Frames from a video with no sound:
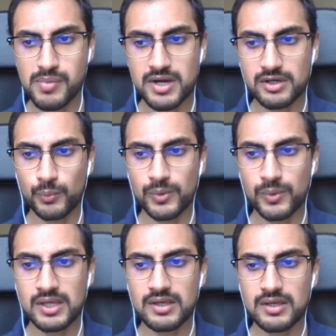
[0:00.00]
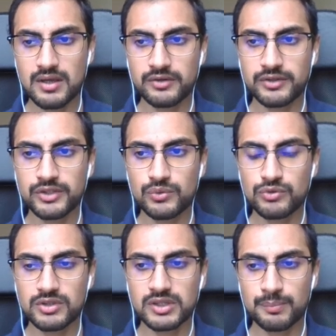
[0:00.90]
but we
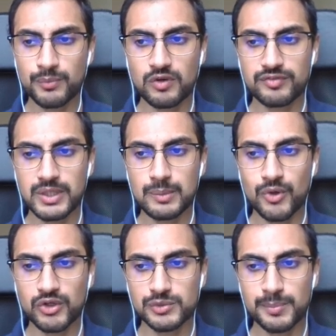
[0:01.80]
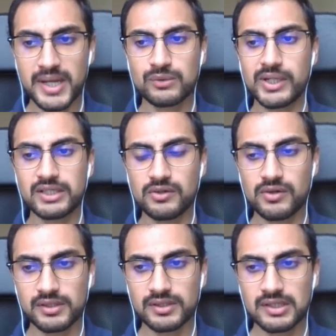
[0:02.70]
reduced the number of epochs by quite a
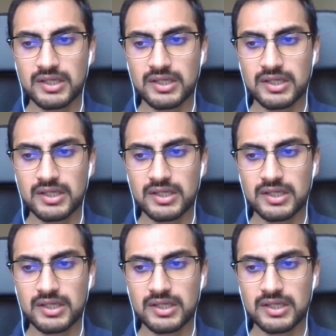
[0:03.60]
lot,